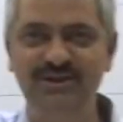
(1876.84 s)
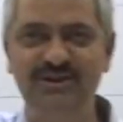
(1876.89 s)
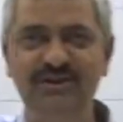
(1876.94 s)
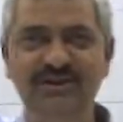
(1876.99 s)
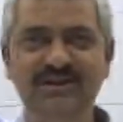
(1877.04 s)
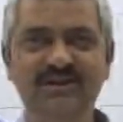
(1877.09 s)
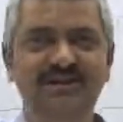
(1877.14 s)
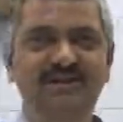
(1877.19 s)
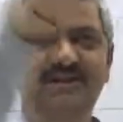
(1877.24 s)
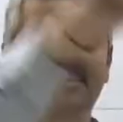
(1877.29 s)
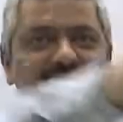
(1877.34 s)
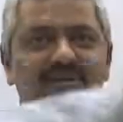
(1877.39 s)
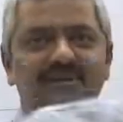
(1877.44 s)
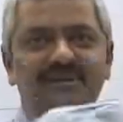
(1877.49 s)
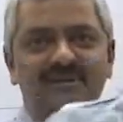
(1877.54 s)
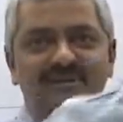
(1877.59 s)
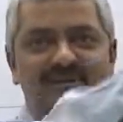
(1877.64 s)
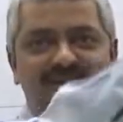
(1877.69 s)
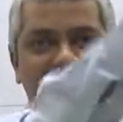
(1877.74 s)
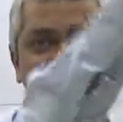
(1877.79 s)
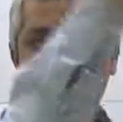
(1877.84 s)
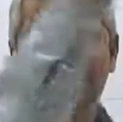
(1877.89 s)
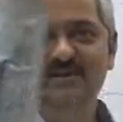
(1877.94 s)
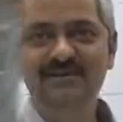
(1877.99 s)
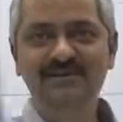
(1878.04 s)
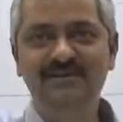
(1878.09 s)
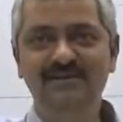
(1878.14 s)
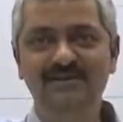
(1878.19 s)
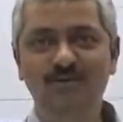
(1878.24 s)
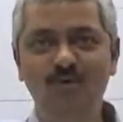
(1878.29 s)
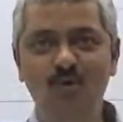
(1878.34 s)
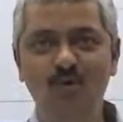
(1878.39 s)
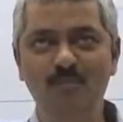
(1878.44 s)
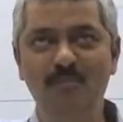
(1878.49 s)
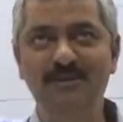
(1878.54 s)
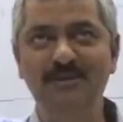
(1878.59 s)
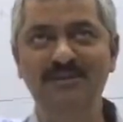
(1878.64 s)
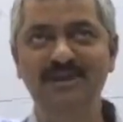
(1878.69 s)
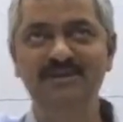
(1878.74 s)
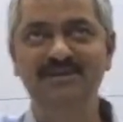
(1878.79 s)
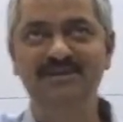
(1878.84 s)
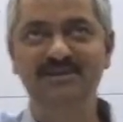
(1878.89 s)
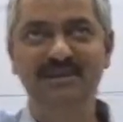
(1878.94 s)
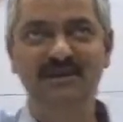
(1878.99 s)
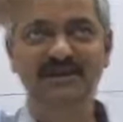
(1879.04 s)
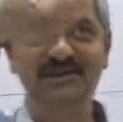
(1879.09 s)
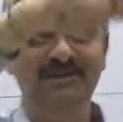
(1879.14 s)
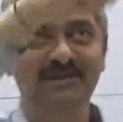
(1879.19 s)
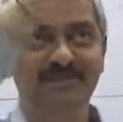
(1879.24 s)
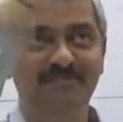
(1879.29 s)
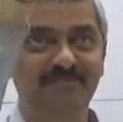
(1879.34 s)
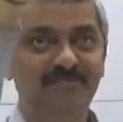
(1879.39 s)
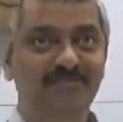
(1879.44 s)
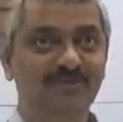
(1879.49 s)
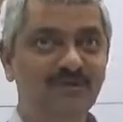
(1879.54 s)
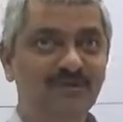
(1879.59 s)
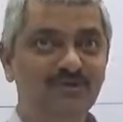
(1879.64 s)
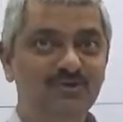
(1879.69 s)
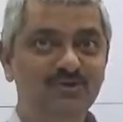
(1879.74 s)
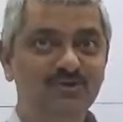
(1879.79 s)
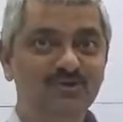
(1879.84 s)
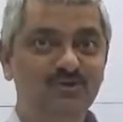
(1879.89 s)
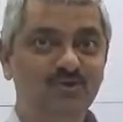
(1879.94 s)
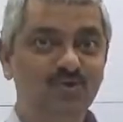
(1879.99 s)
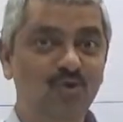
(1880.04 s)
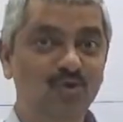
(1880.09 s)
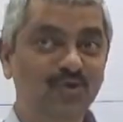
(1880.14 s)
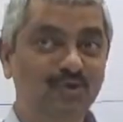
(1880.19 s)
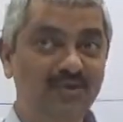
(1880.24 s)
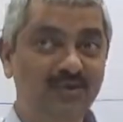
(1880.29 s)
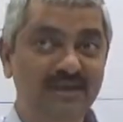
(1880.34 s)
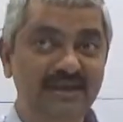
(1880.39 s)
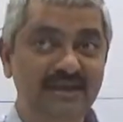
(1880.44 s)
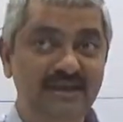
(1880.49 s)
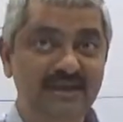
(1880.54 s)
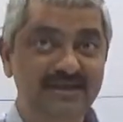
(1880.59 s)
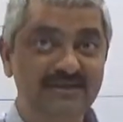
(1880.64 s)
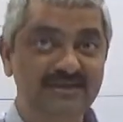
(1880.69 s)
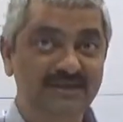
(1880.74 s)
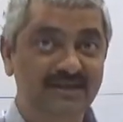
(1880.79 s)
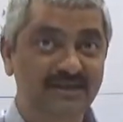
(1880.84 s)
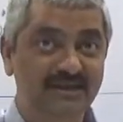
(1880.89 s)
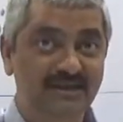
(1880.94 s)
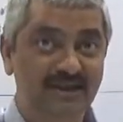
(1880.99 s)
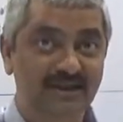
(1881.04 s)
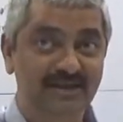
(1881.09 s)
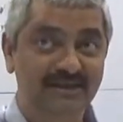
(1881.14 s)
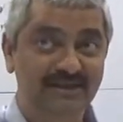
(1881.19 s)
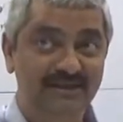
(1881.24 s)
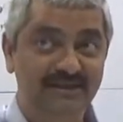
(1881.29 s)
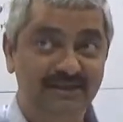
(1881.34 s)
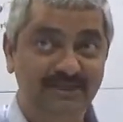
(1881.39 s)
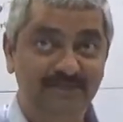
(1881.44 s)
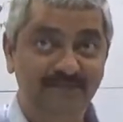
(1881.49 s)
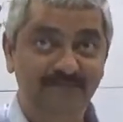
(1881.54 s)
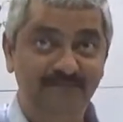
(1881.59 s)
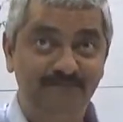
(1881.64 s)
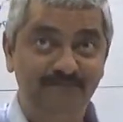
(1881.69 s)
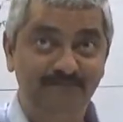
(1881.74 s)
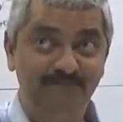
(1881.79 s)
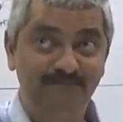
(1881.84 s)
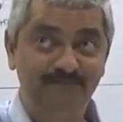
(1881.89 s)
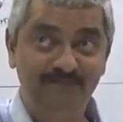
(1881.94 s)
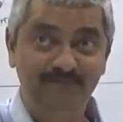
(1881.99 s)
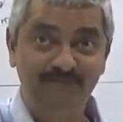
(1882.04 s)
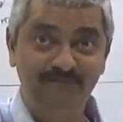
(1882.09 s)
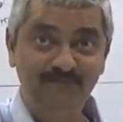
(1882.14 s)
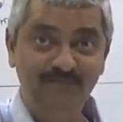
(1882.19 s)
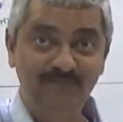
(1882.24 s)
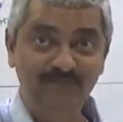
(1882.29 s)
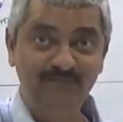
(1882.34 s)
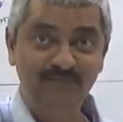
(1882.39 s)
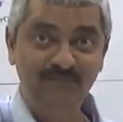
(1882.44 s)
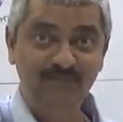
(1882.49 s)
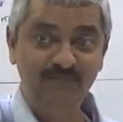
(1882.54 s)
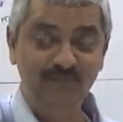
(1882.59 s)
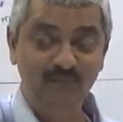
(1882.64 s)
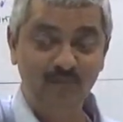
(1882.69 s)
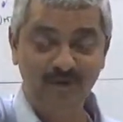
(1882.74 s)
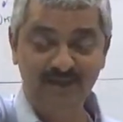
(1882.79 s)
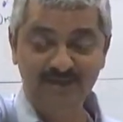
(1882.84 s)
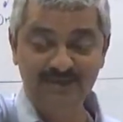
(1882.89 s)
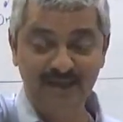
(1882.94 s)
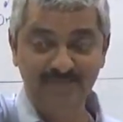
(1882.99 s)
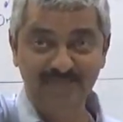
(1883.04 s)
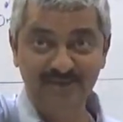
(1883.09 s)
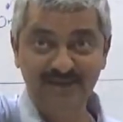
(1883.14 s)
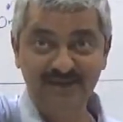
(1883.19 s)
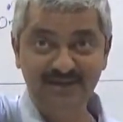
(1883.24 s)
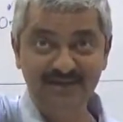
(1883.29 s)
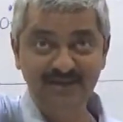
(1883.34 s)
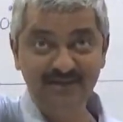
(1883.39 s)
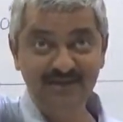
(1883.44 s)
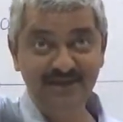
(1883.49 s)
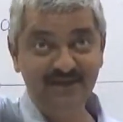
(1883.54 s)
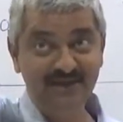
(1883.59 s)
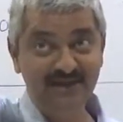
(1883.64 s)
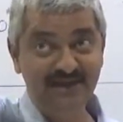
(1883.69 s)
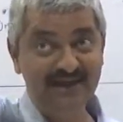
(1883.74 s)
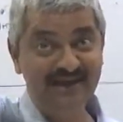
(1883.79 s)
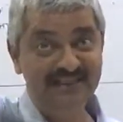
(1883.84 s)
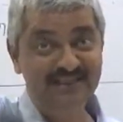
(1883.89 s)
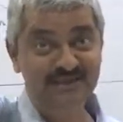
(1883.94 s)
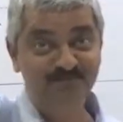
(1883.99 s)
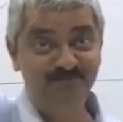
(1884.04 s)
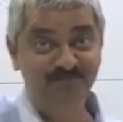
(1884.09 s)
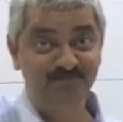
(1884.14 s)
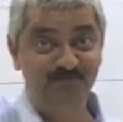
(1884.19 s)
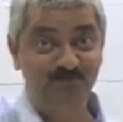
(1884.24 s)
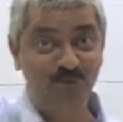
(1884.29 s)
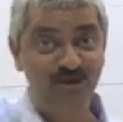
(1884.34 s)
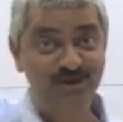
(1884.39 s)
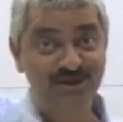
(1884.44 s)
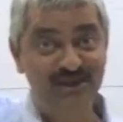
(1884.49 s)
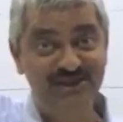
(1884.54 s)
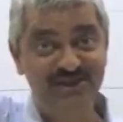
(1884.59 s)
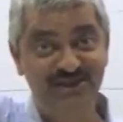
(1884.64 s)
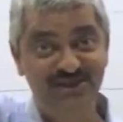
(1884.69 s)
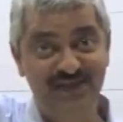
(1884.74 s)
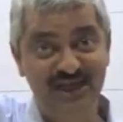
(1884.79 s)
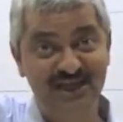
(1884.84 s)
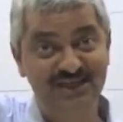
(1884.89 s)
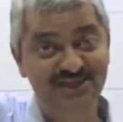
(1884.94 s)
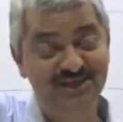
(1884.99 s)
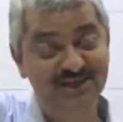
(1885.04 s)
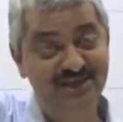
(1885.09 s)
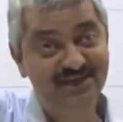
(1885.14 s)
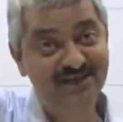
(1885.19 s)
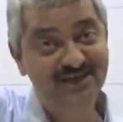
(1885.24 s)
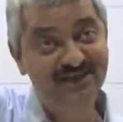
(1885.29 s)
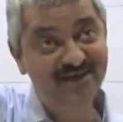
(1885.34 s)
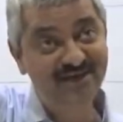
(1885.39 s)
the open laser gun tip. So the laser gun tip, what is happening? Its position is changing